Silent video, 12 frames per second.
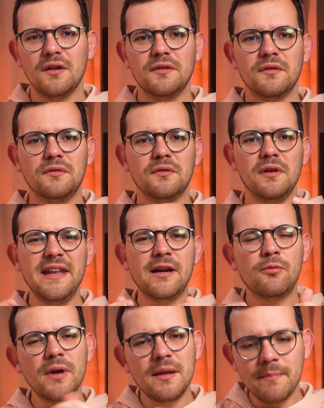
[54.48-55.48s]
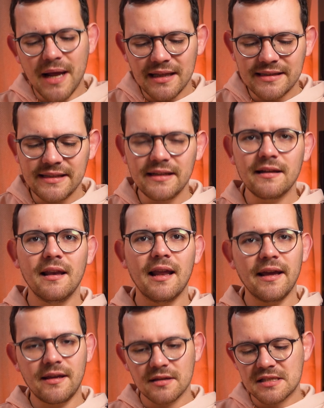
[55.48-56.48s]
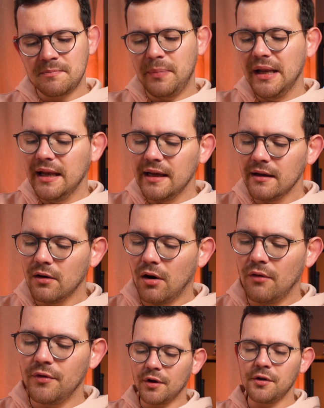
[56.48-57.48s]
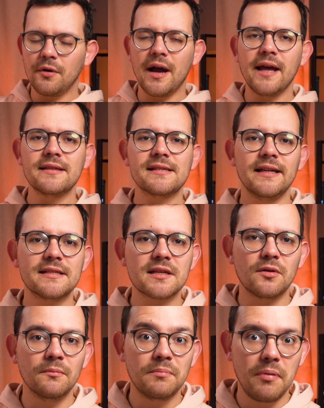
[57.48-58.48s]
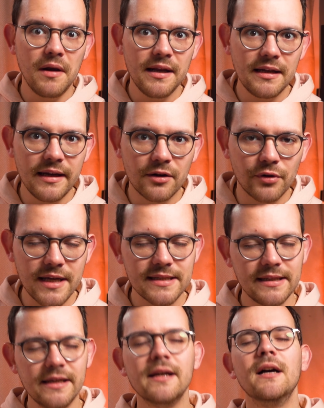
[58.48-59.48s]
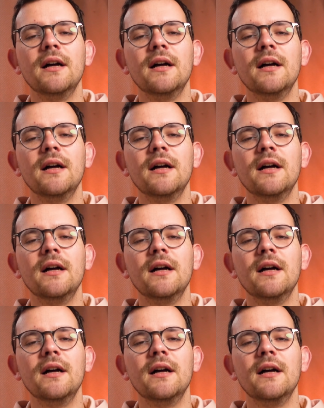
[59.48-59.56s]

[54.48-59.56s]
the liquid melting, like spilling over your hands. It's completely crazy.